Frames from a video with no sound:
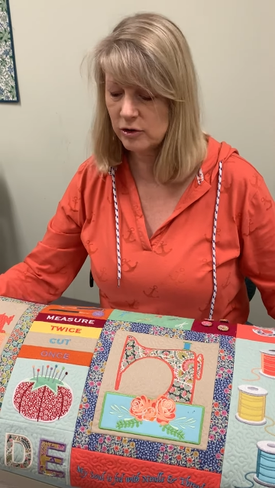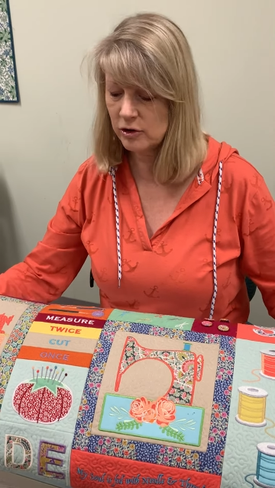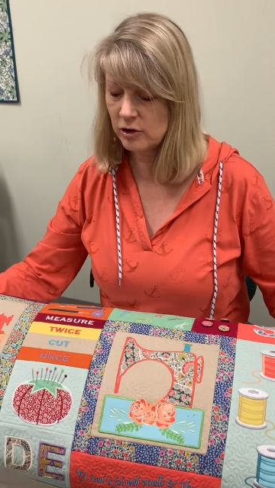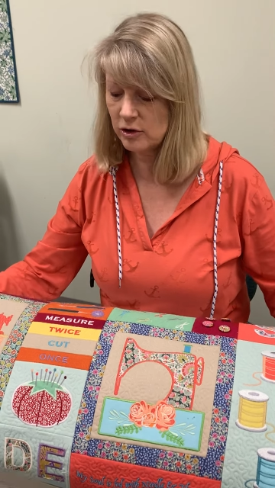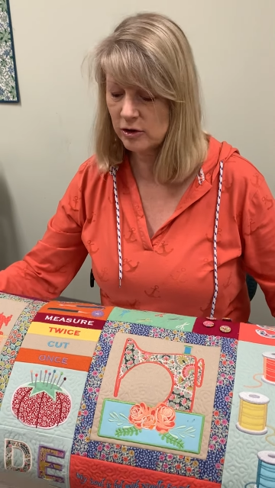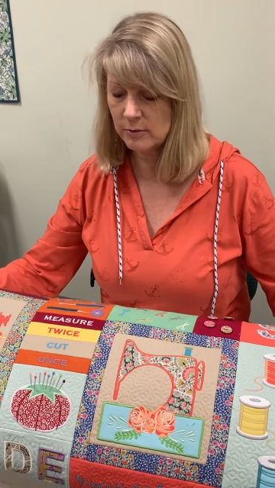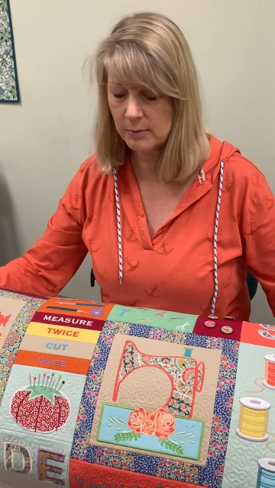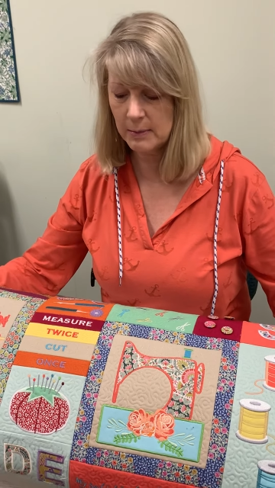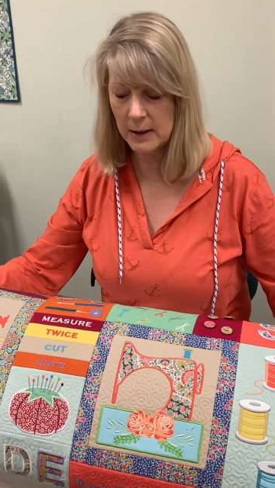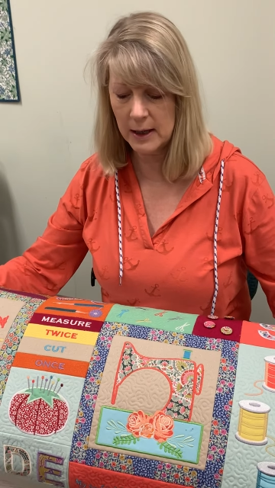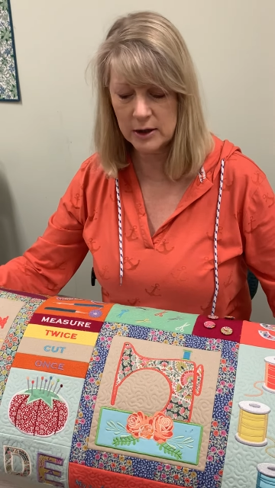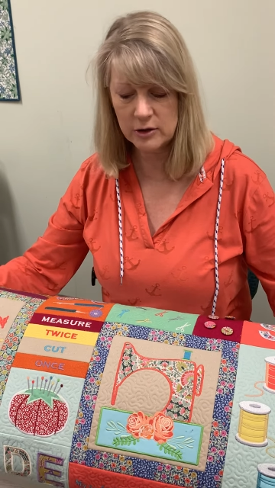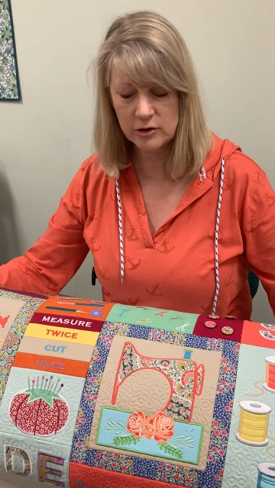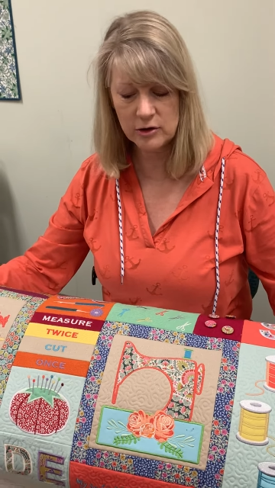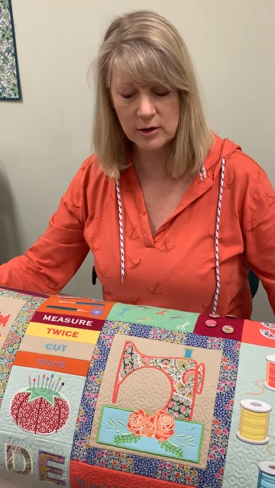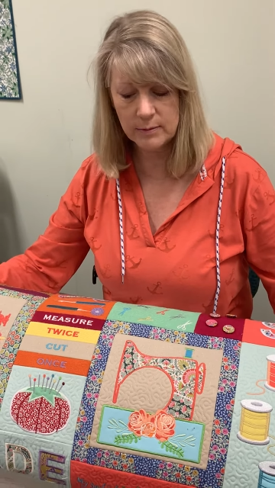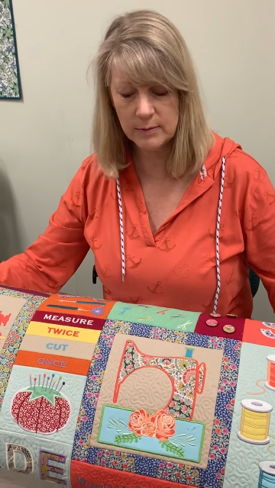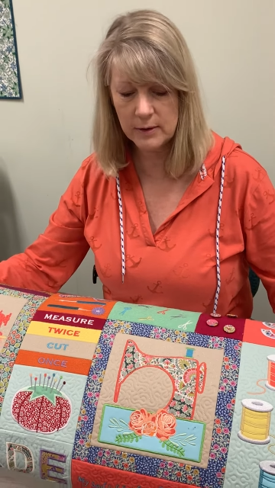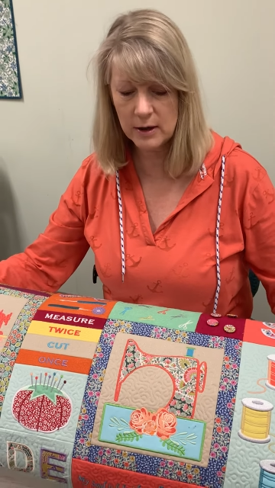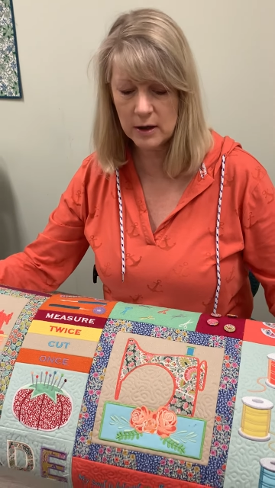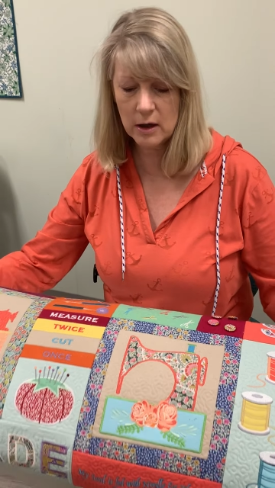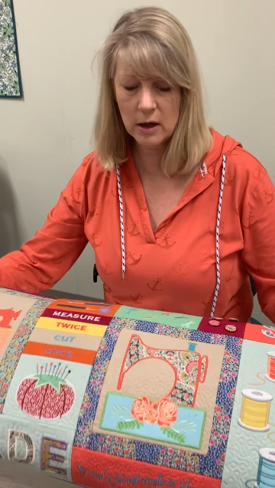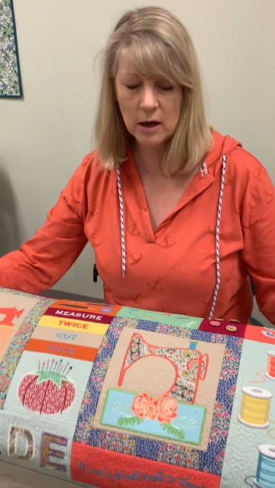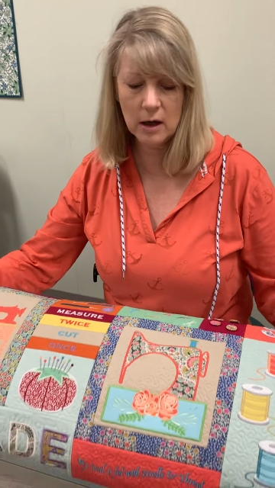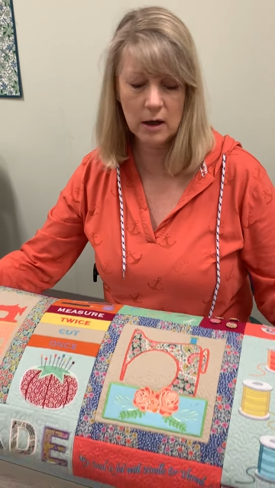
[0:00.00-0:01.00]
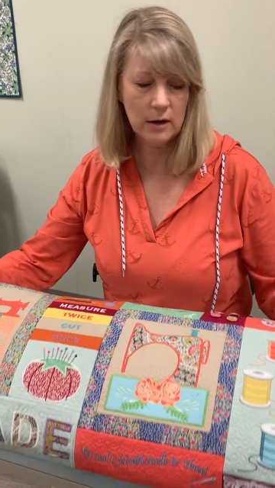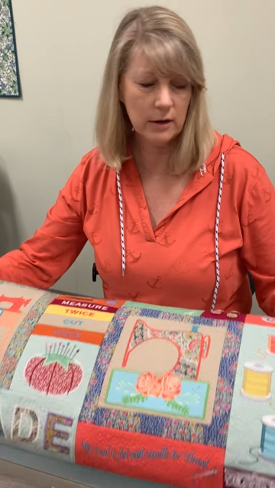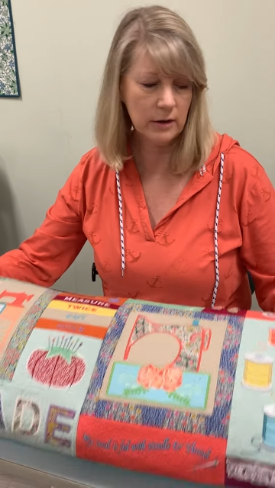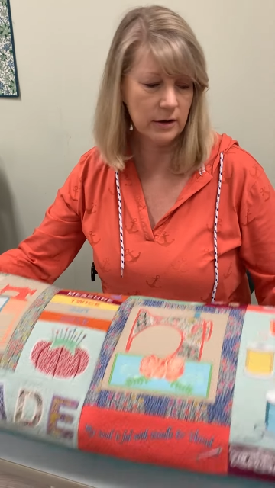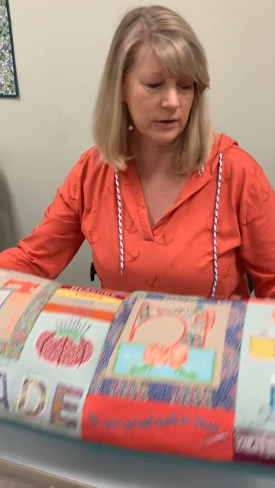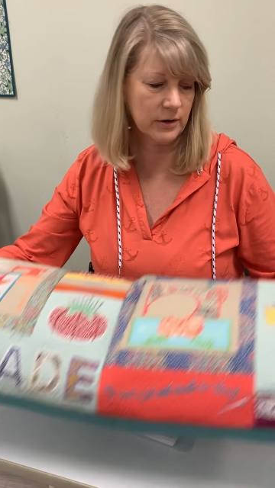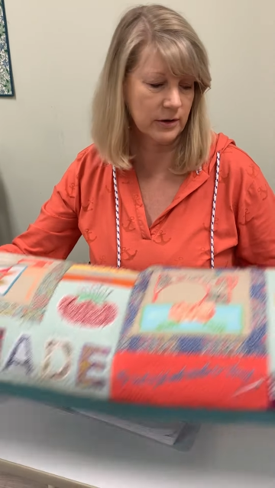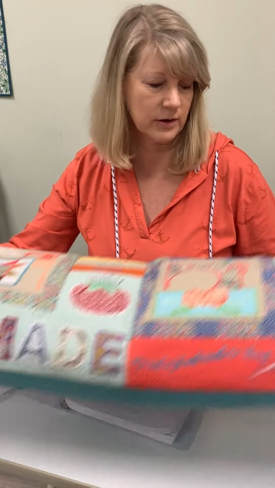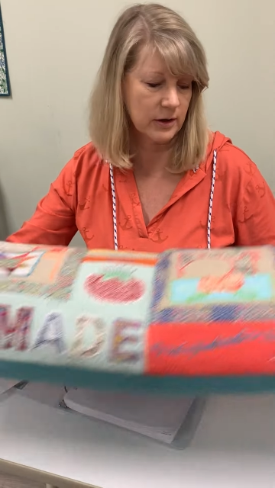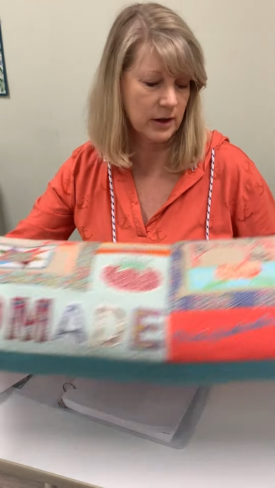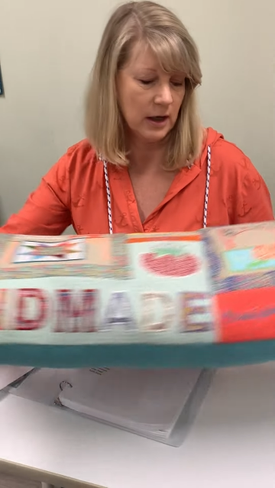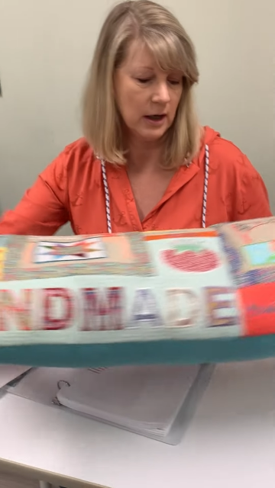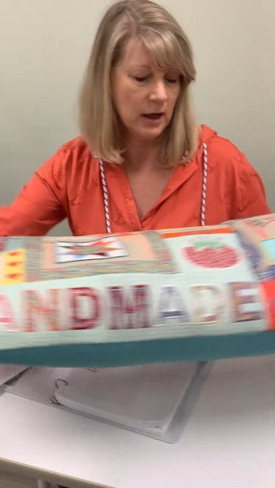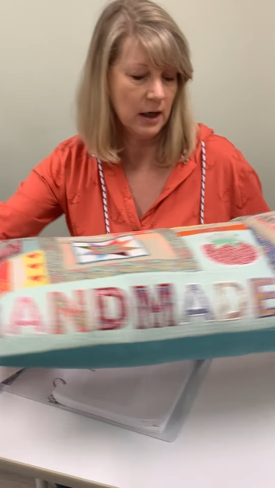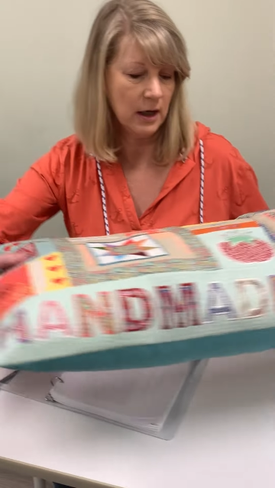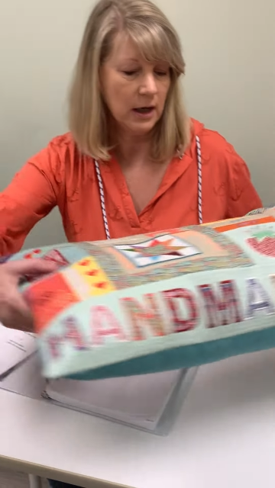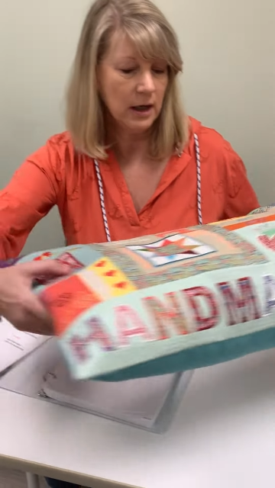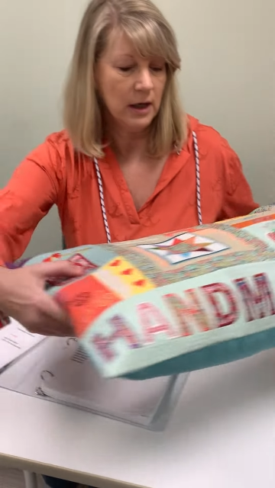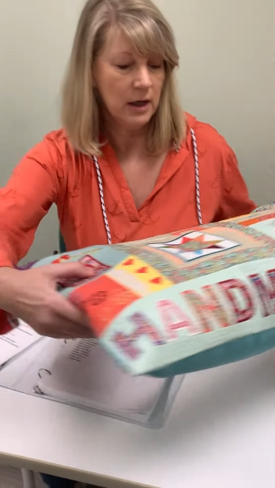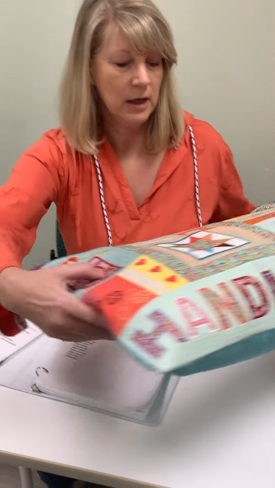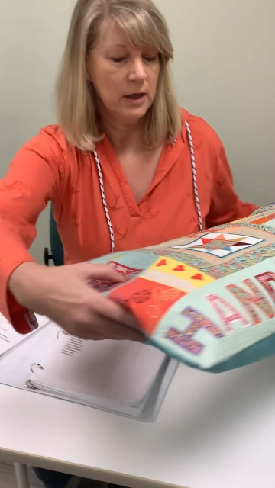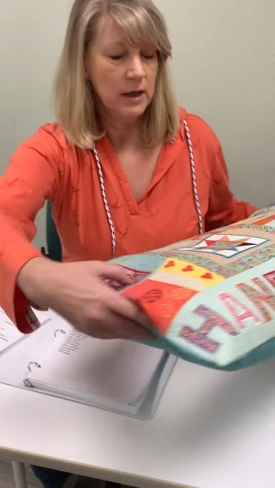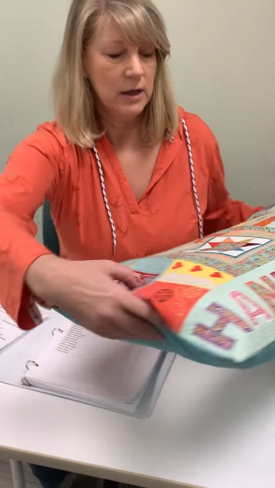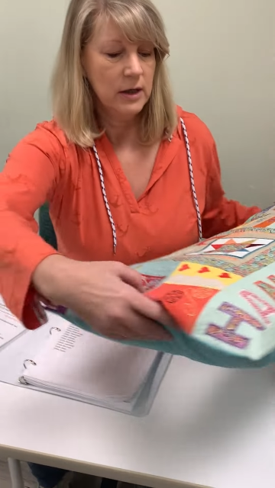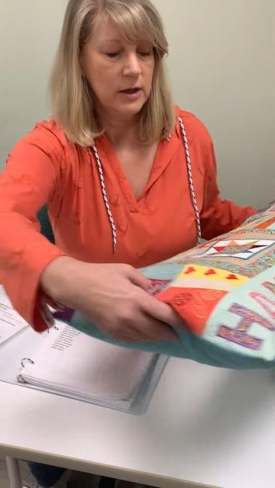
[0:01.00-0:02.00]
Just match up the colors.
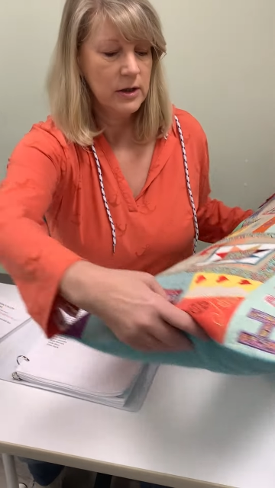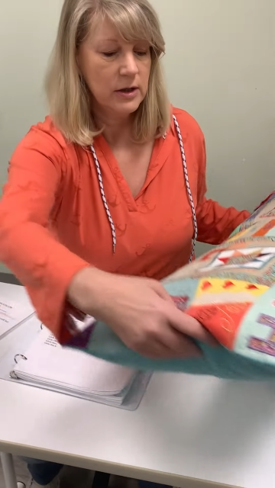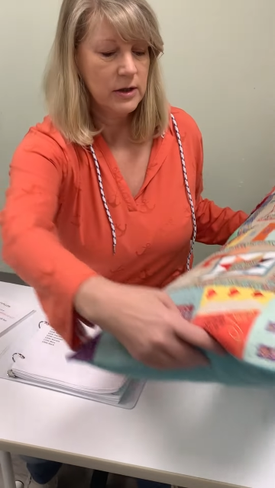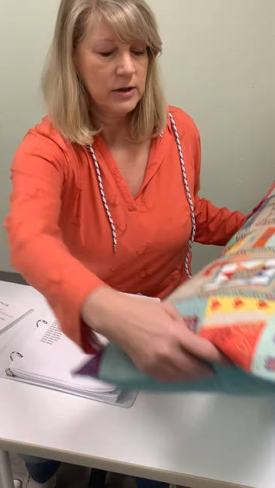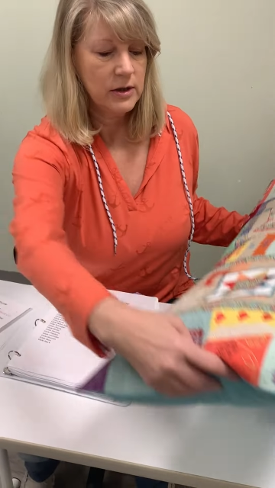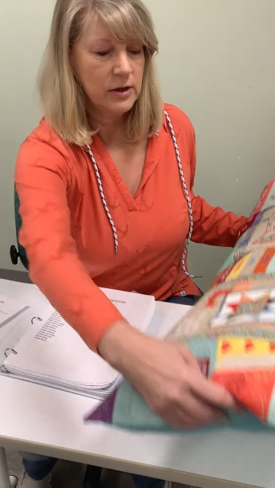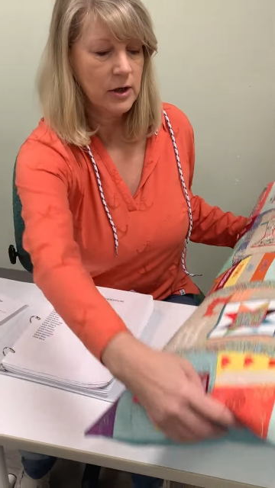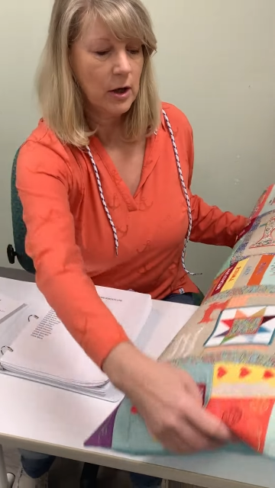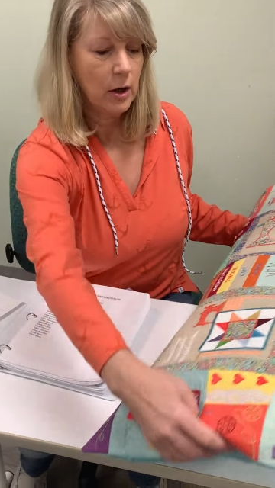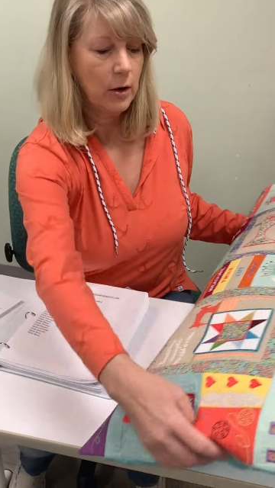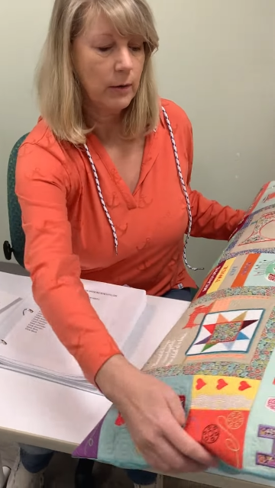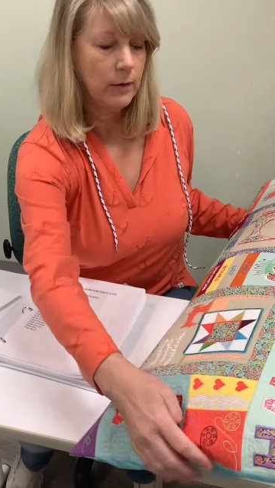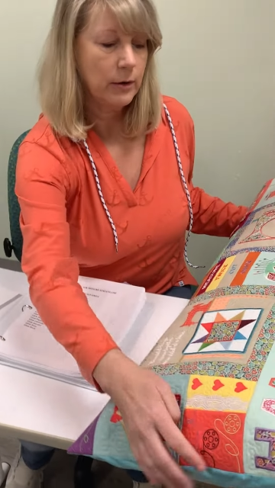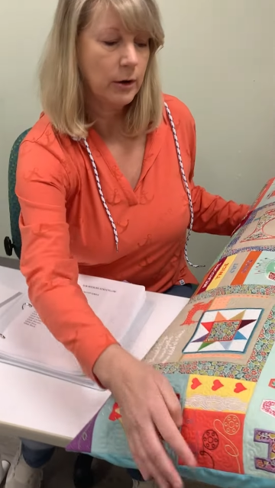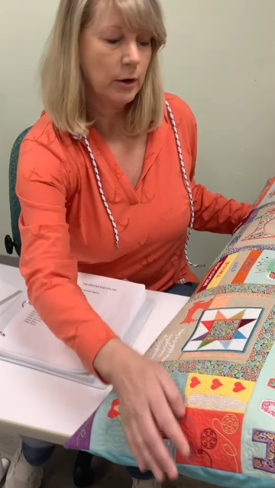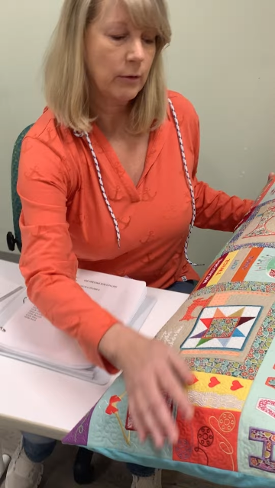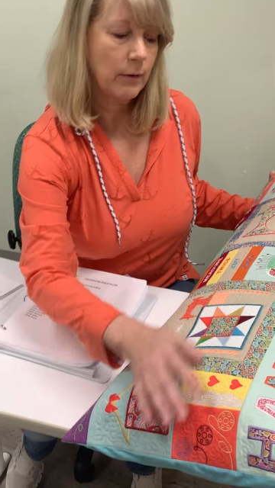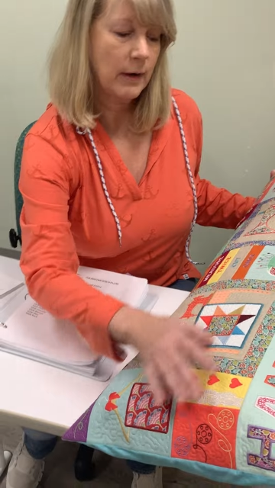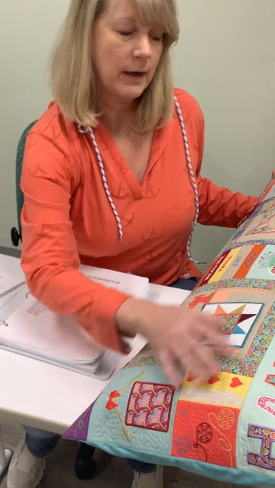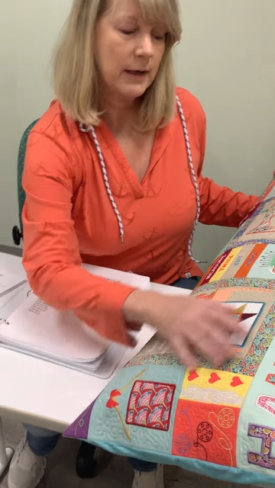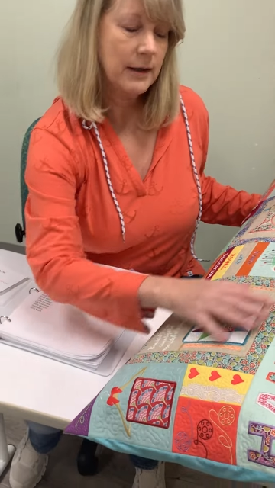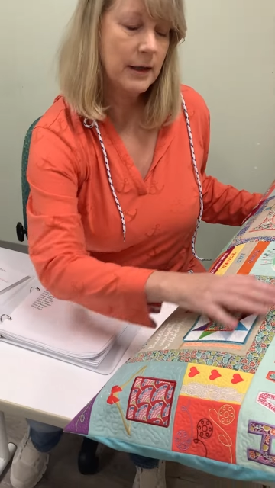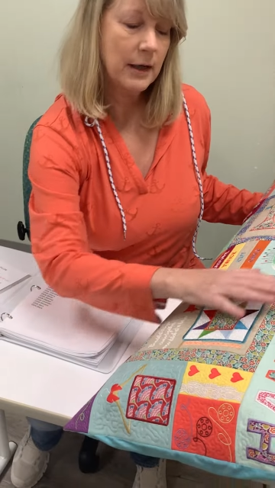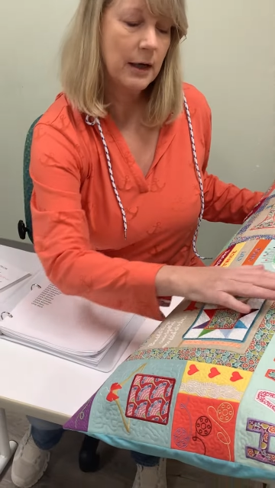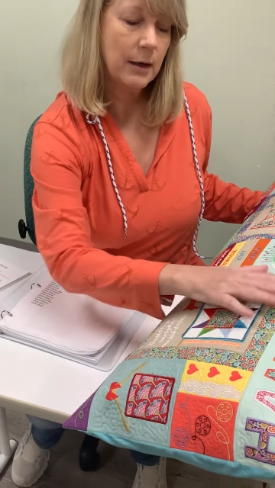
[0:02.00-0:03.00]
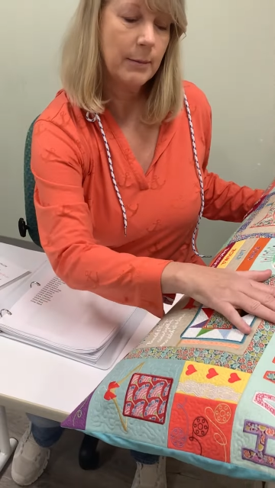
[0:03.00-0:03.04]
So, and the great thing